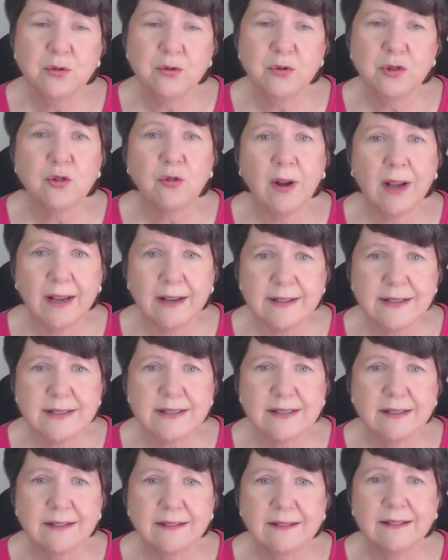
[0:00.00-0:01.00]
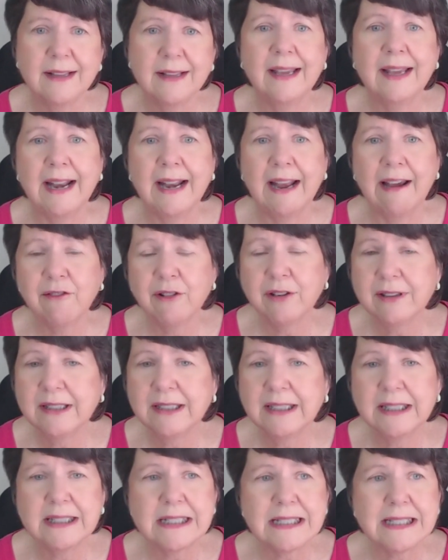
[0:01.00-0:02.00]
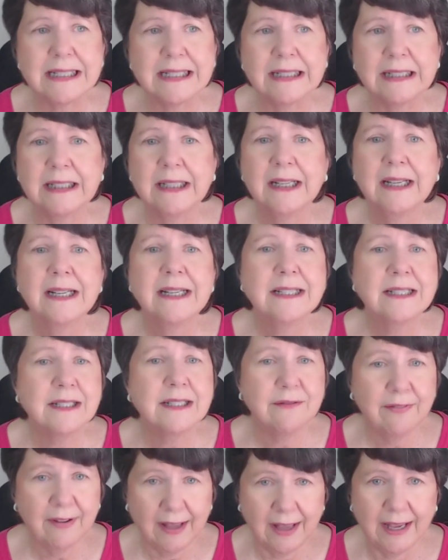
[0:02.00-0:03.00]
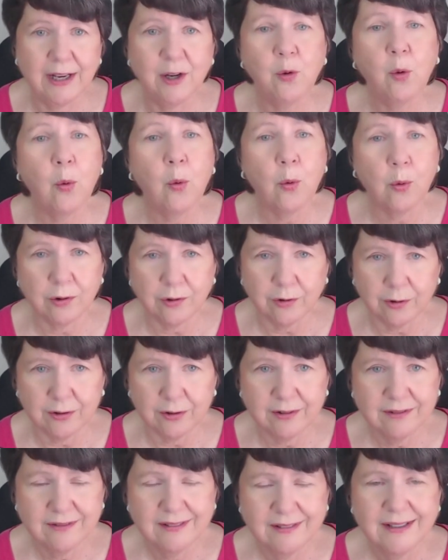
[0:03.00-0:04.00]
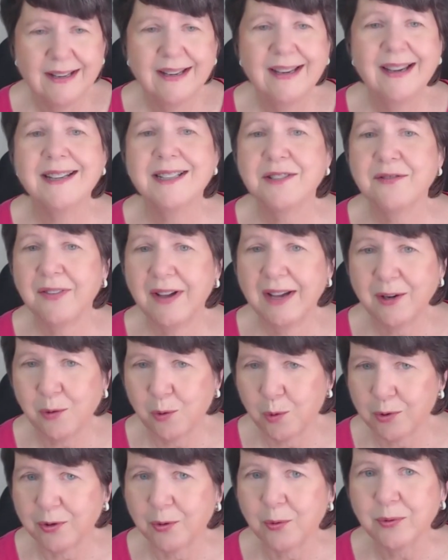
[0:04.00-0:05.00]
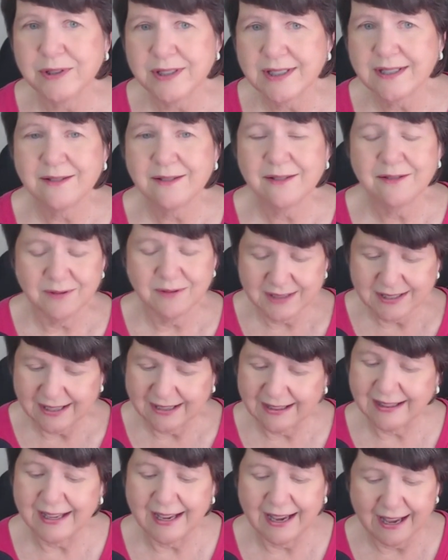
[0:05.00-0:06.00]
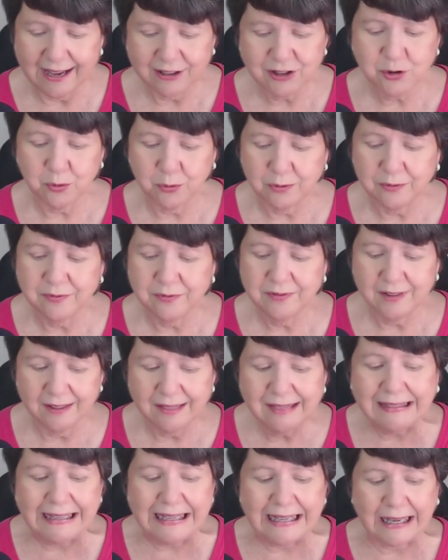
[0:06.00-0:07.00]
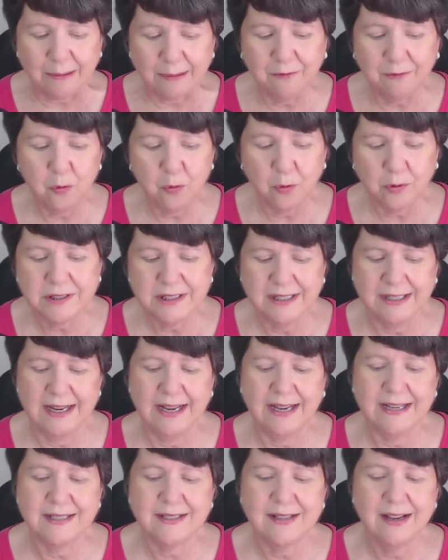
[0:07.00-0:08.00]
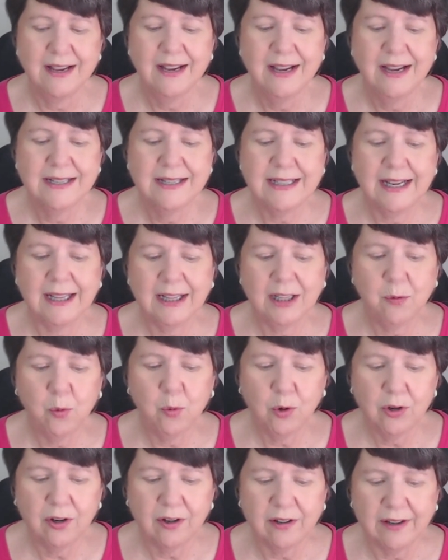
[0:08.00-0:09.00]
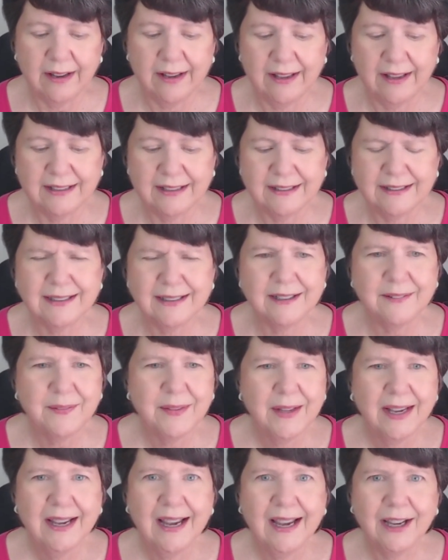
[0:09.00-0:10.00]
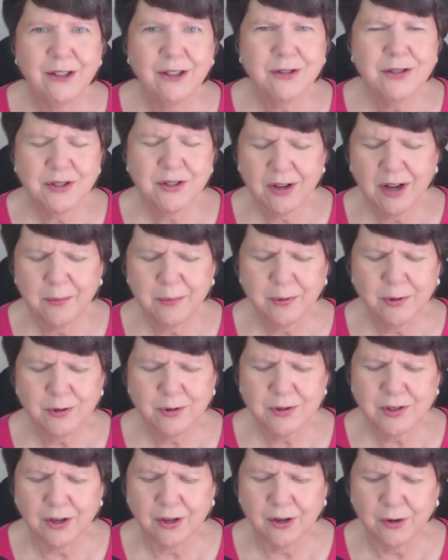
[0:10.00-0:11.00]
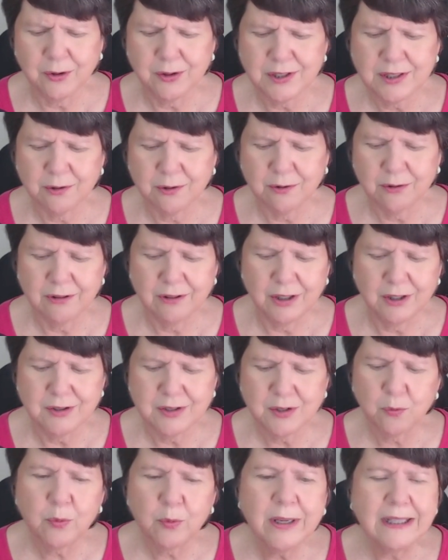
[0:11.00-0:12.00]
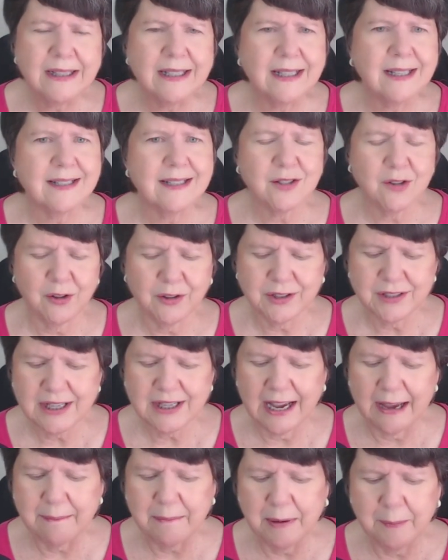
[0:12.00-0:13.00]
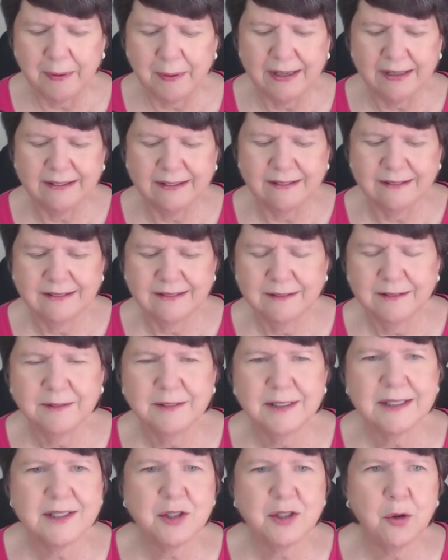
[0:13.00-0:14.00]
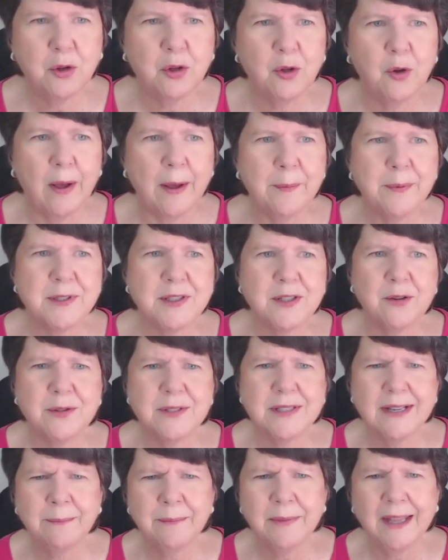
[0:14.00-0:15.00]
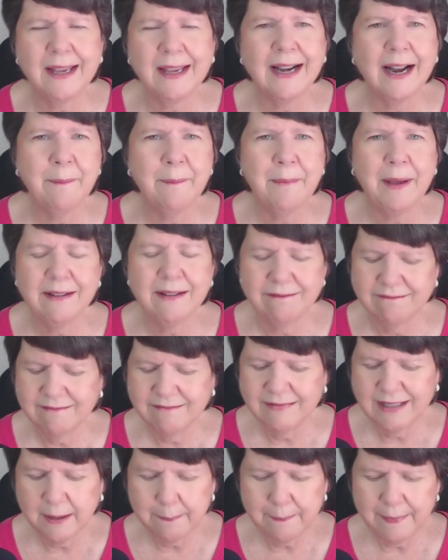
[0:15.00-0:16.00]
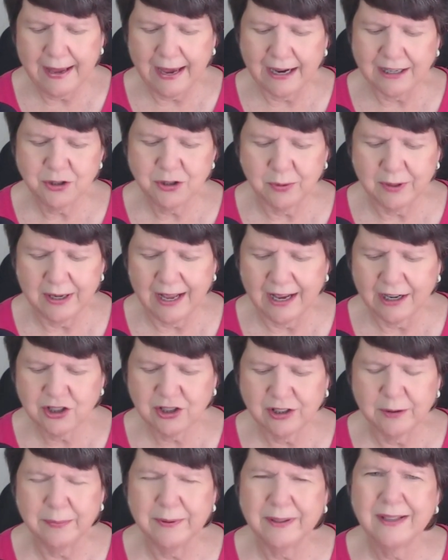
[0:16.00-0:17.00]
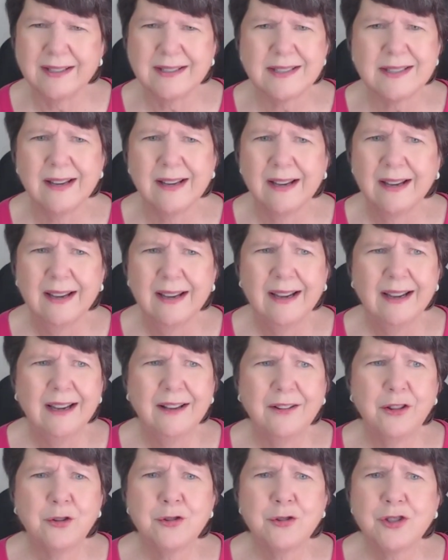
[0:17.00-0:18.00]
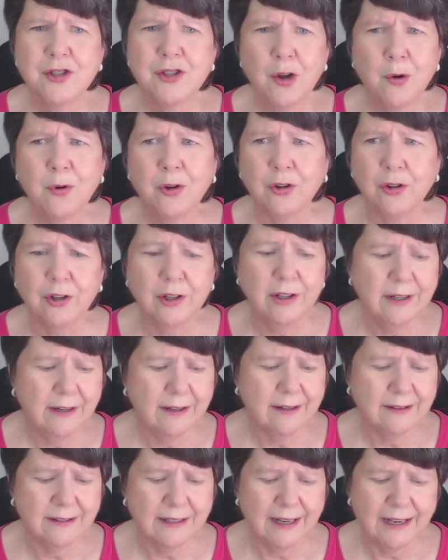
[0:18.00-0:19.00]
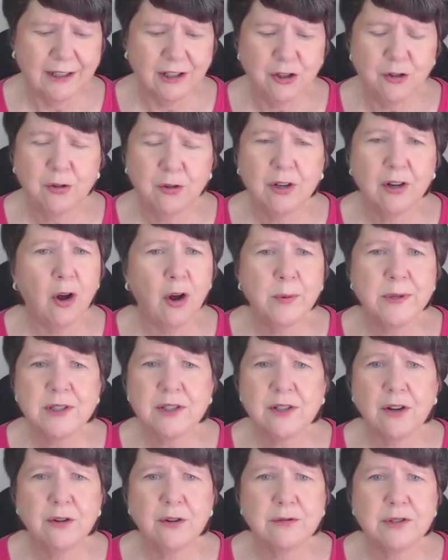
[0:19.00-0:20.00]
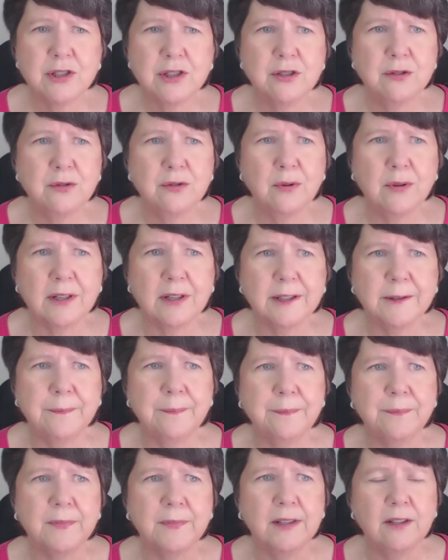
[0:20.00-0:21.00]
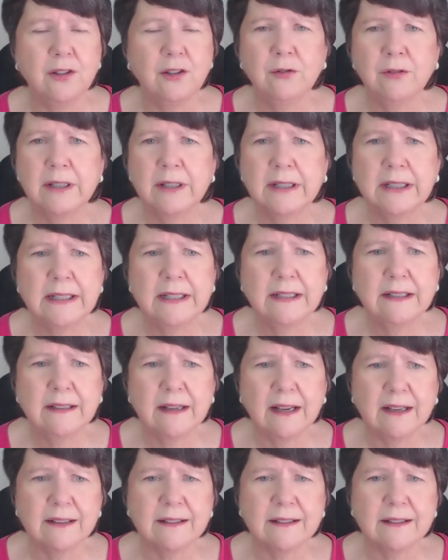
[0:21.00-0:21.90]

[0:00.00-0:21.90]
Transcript: trust that everything is in divine order. And divine order was the theme for today's daily word. And I used to, a couple of years ago, used to read these all the time on my solo episodes, and I'm thinking I might get back to it, actually, because they're so good. And you can always go to Unity,